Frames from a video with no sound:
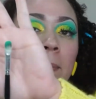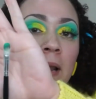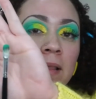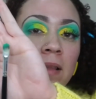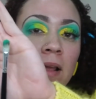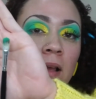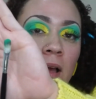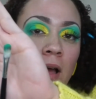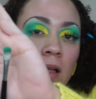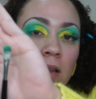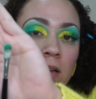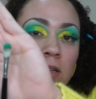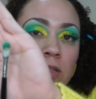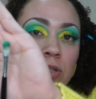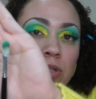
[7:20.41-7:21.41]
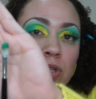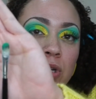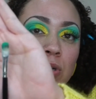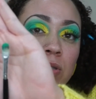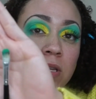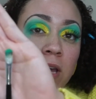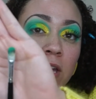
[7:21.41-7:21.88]
blending colors, so
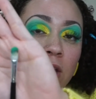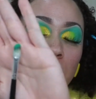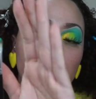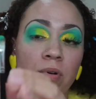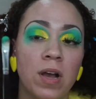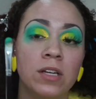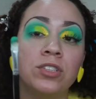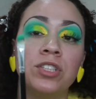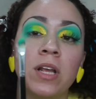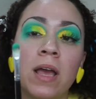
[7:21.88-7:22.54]
you take your brush,